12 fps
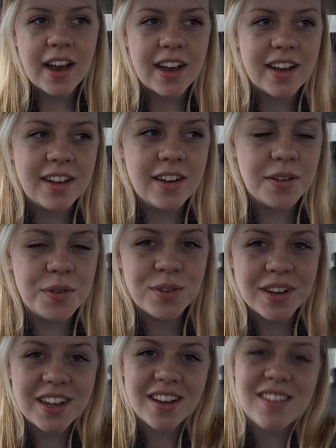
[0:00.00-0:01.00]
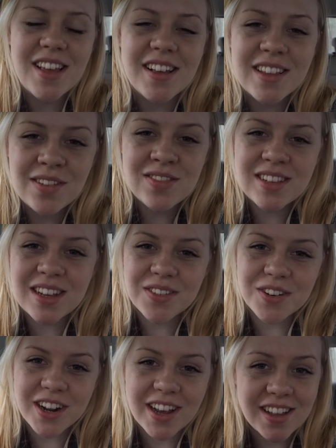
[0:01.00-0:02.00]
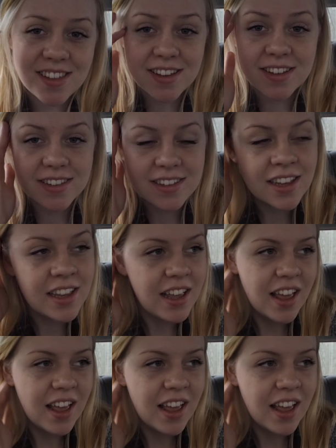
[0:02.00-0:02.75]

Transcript: and it was really nice to see her because I haven't seen her in ages.